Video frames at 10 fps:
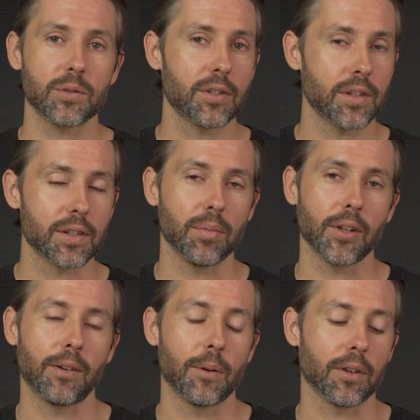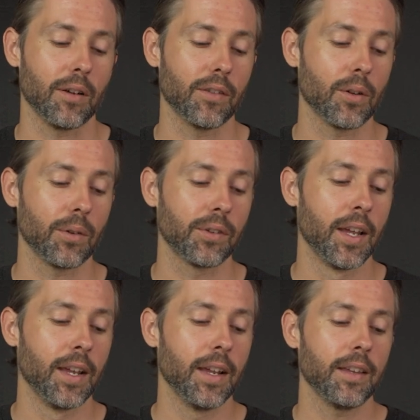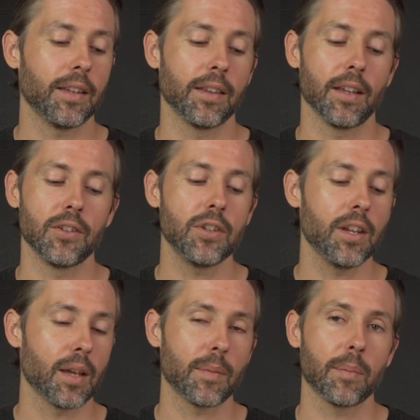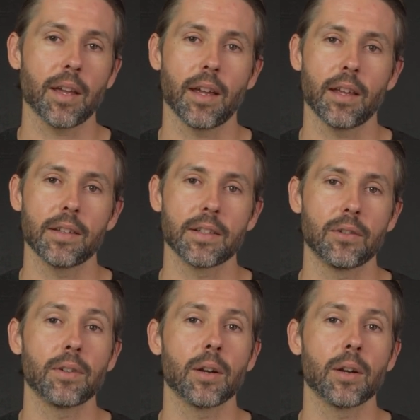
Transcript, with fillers: switches and playing around with all of those, then the GMMK is a